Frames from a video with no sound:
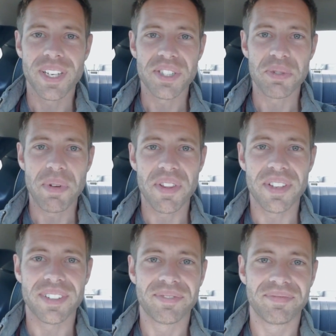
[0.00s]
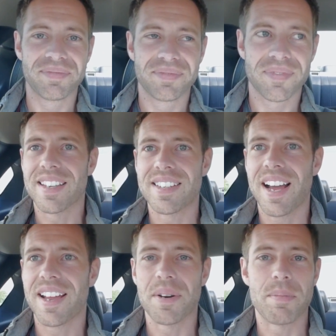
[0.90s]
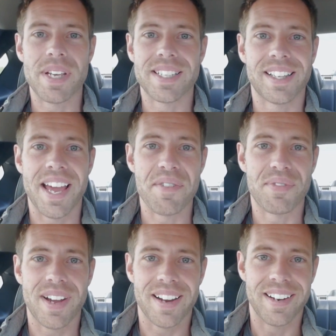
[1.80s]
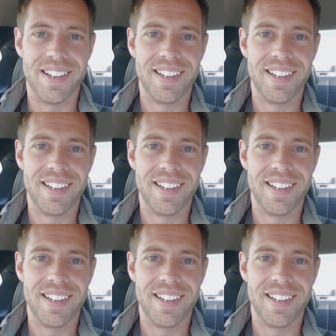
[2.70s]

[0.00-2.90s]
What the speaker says: We can smell the tire basically on fire.